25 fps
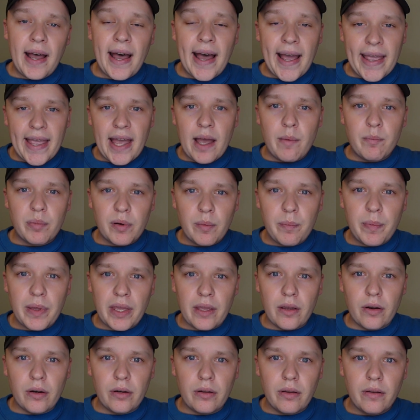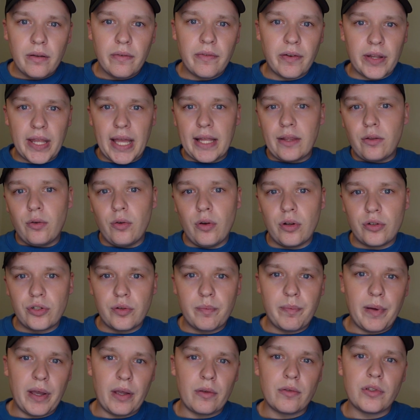I am prepared for that
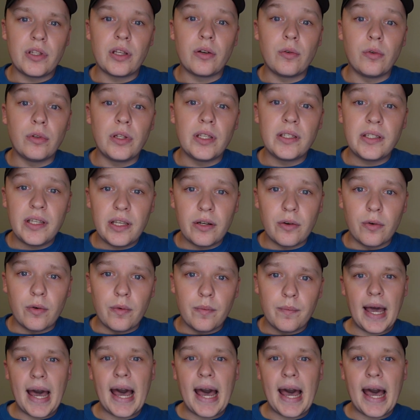£200 to go to zero.